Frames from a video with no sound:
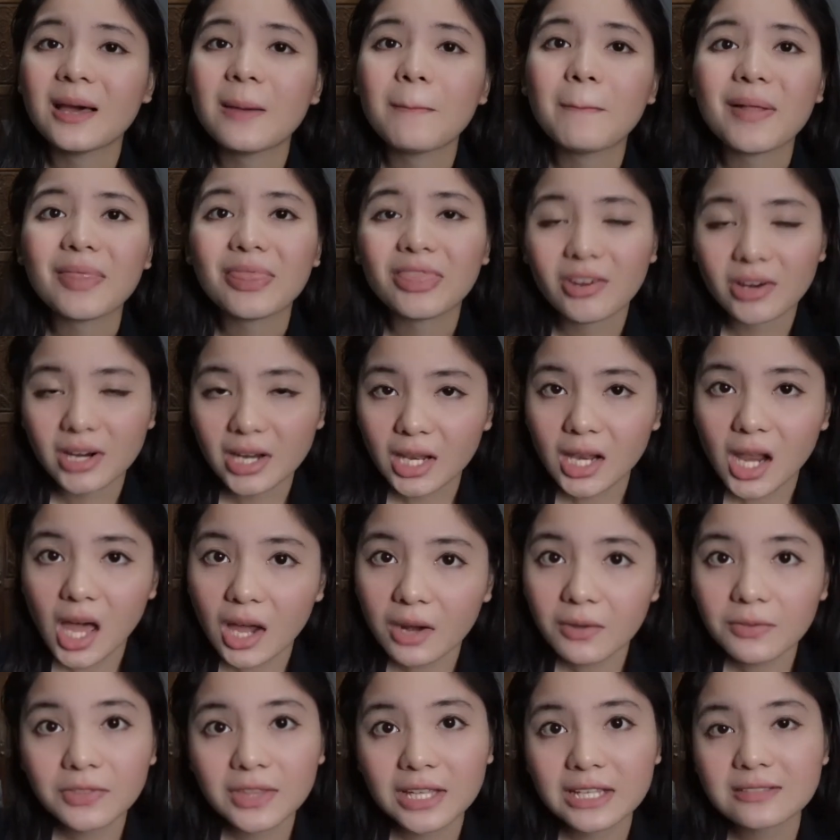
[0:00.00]
But there are a lot
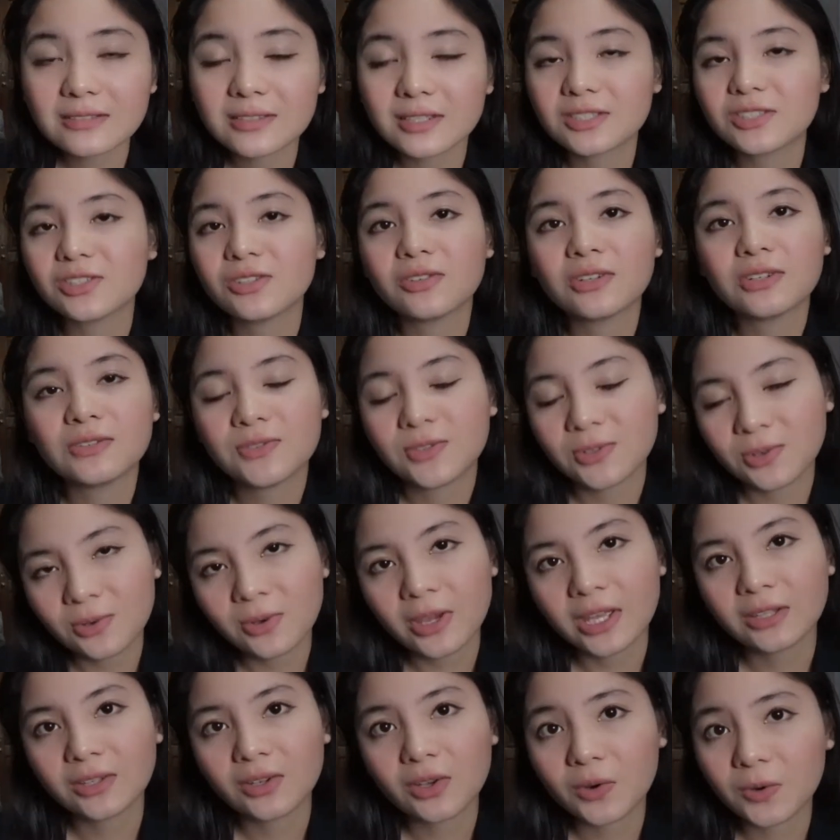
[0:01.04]
of things that you could do
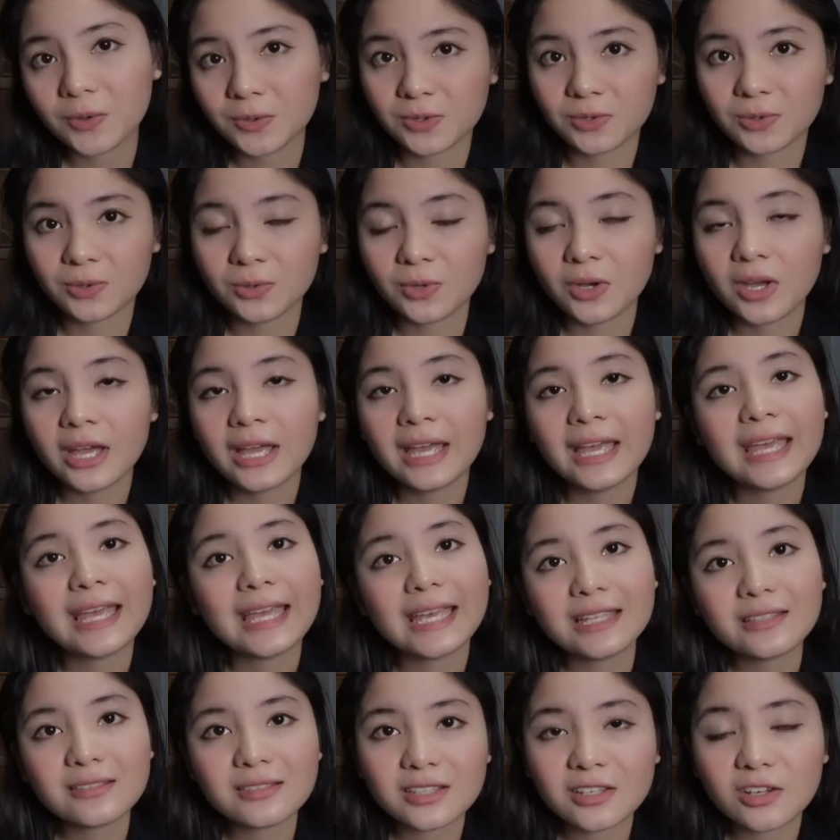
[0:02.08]
and go to
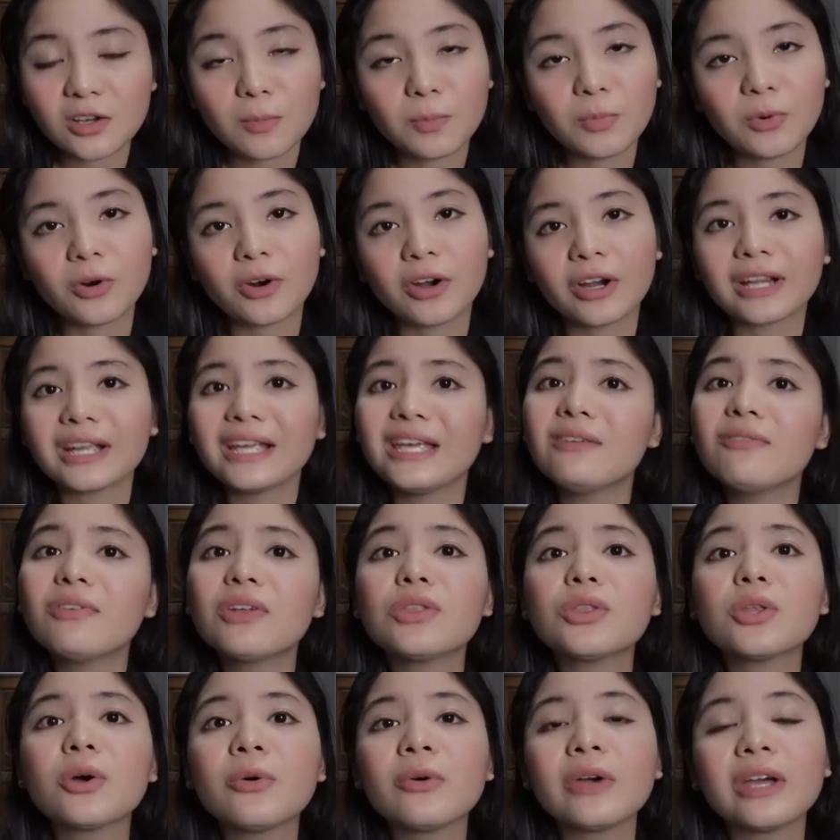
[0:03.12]
in Singapore,
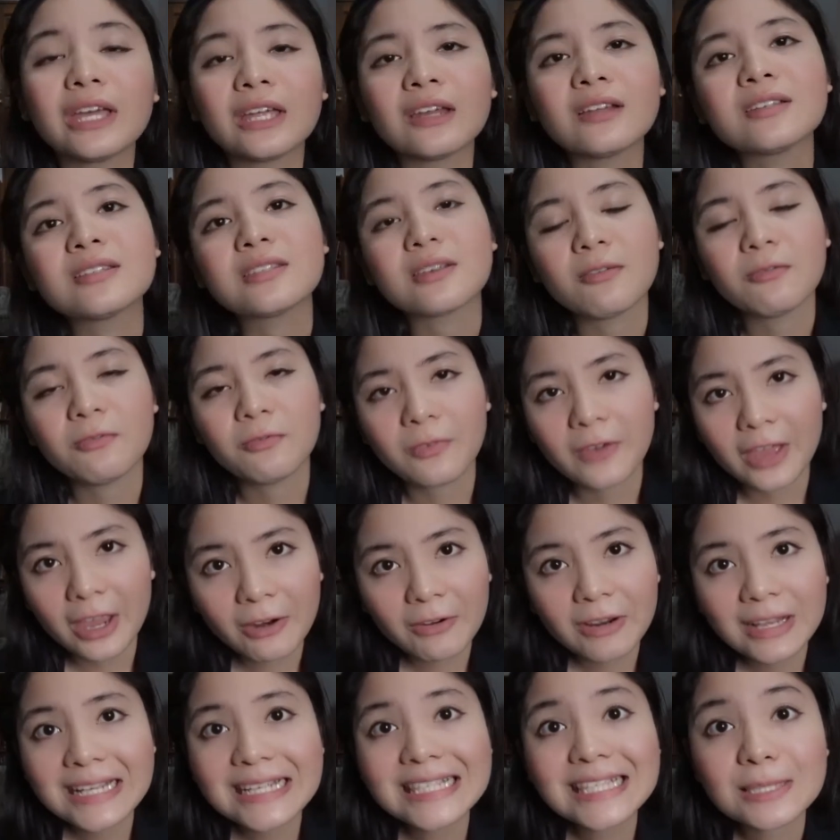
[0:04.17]
even though it is a
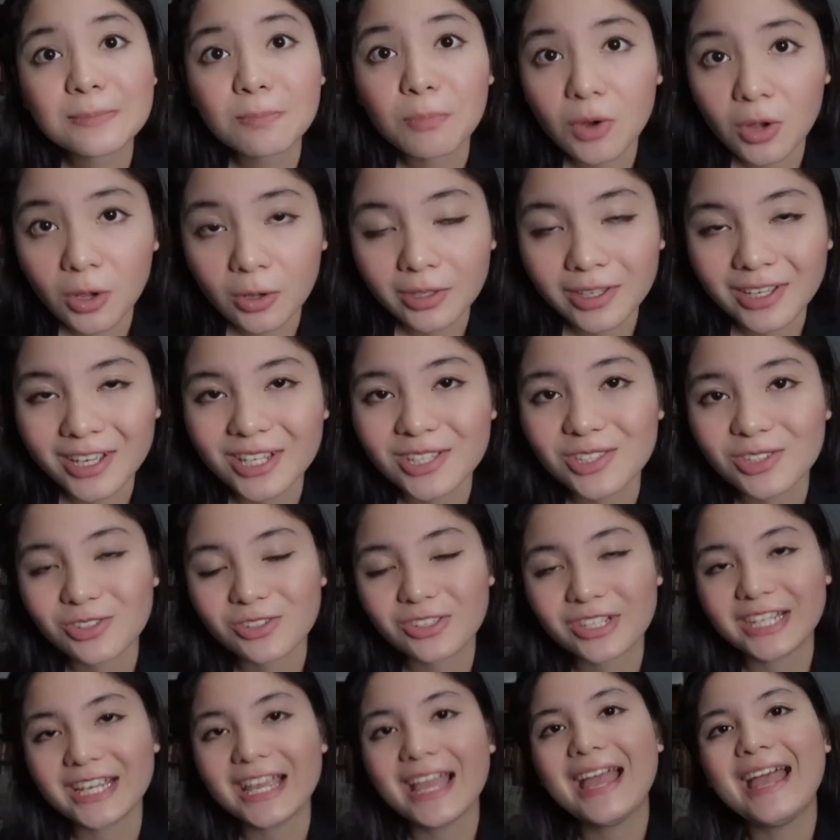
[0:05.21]
very small
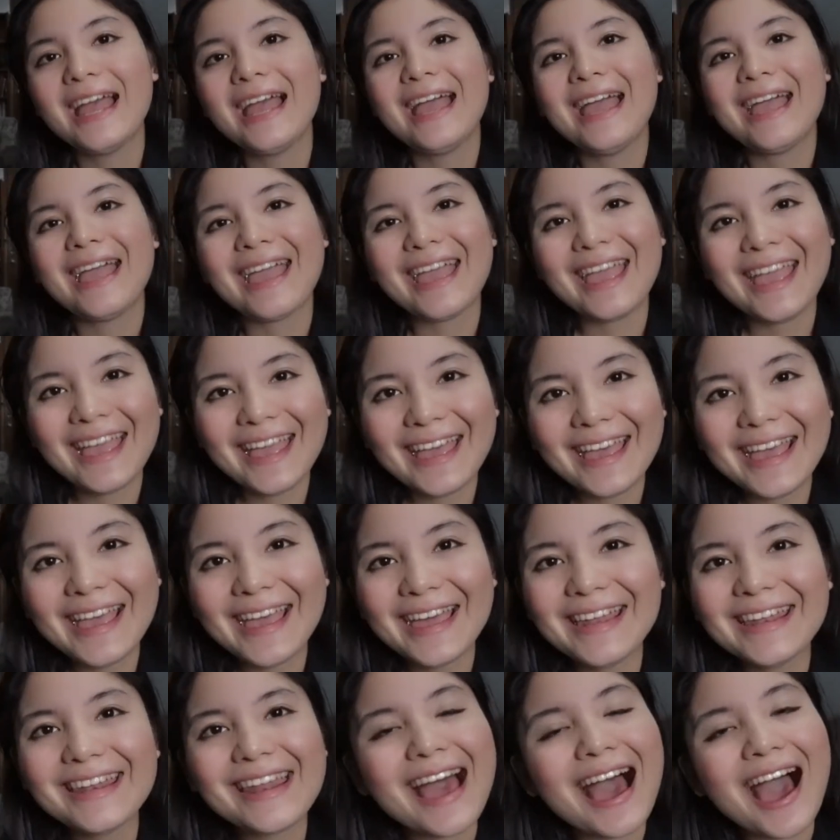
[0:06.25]
country.
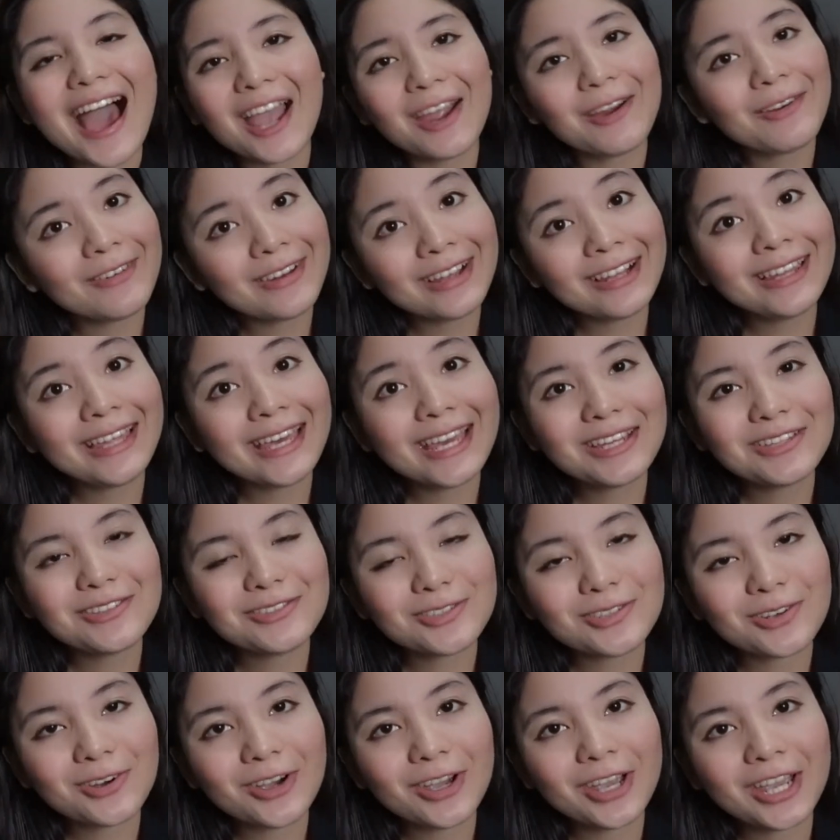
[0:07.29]
And I really
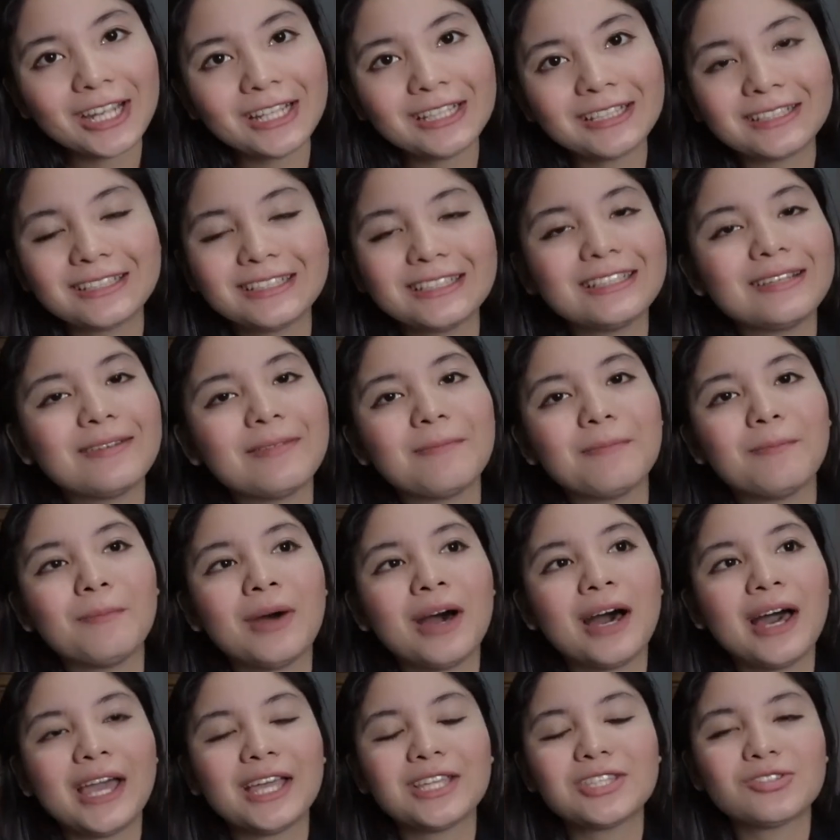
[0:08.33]
enjoyed
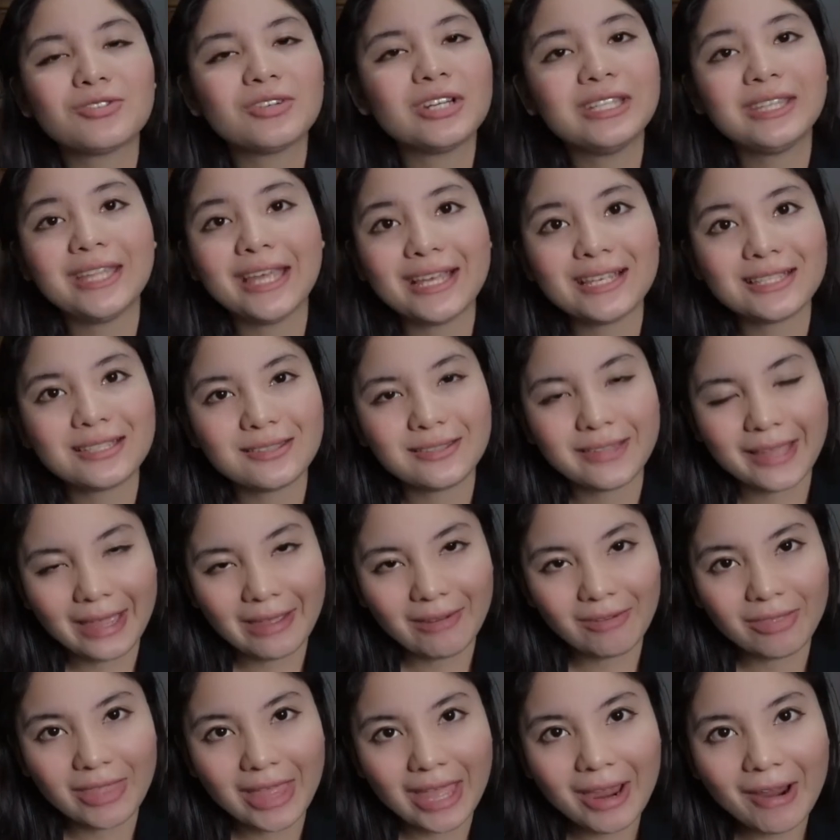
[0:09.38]
my 3-day
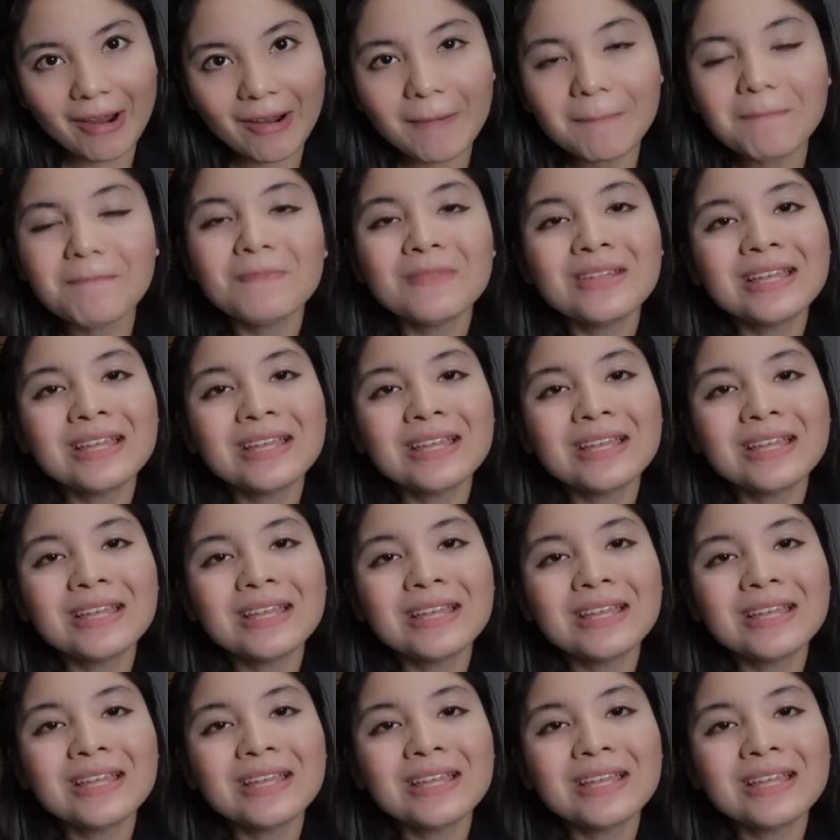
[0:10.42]
stay there.